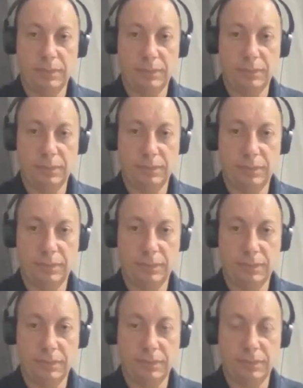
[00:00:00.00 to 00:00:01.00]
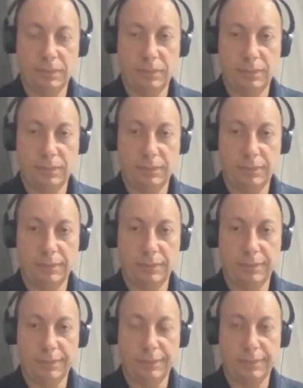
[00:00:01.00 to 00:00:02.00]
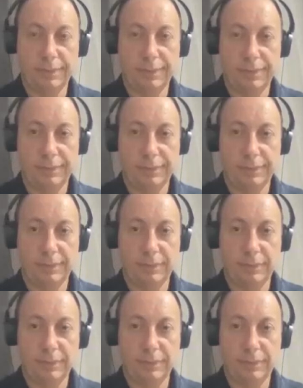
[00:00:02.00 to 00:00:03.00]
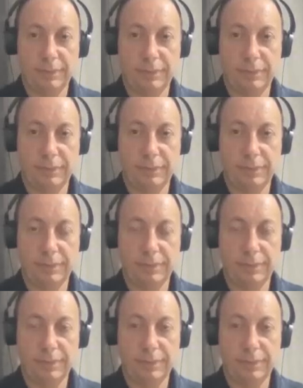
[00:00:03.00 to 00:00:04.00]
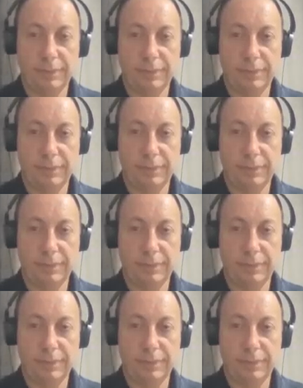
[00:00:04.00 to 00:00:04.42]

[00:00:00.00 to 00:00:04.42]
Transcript: (silent)